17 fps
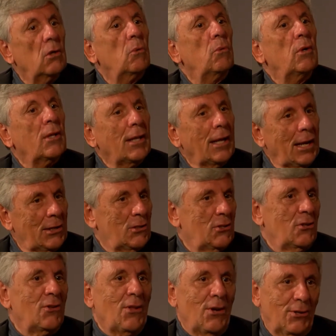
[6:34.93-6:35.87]
will
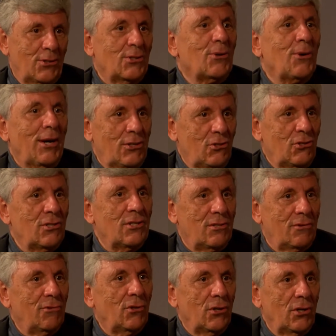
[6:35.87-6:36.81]
answer those questions
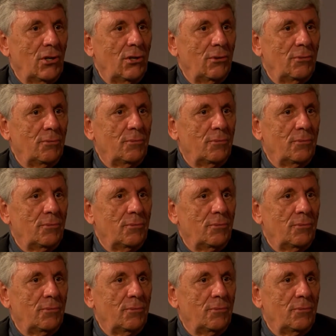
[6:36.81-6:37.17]
for you.